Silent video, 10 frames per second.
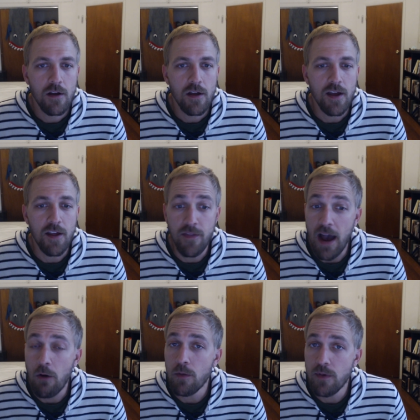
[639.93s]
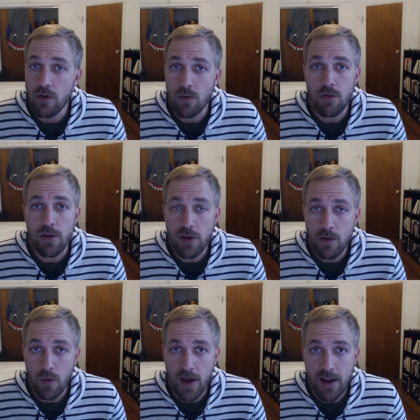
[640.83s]
And that would be a really
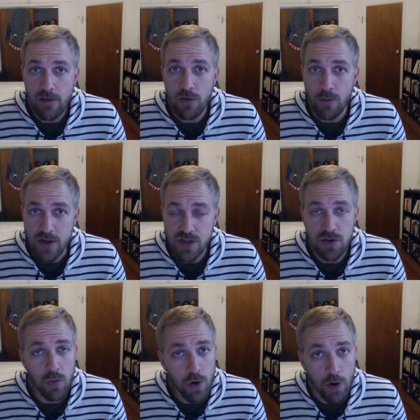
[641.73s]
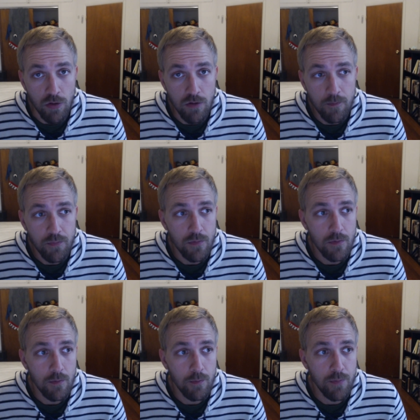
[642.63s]
good way to reach the world.
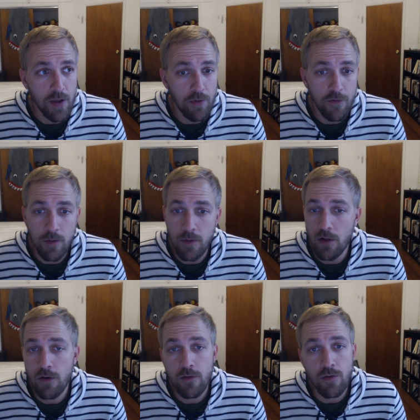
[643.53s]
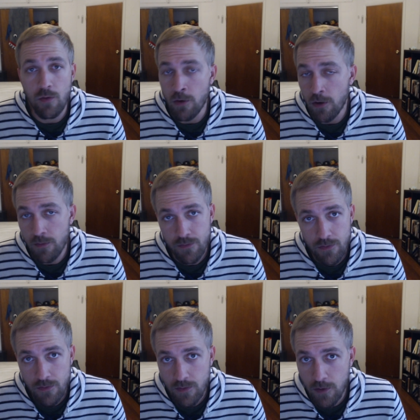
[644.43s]
People from all over the world
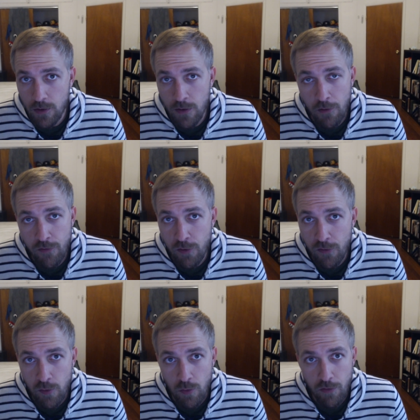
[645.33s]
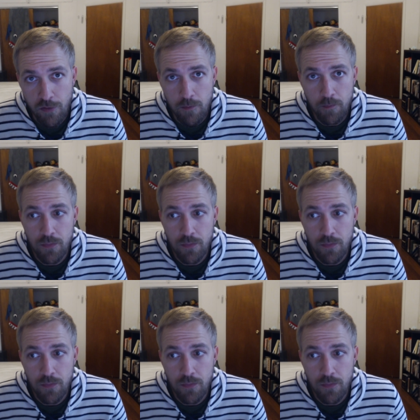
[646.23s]
go to those two schools.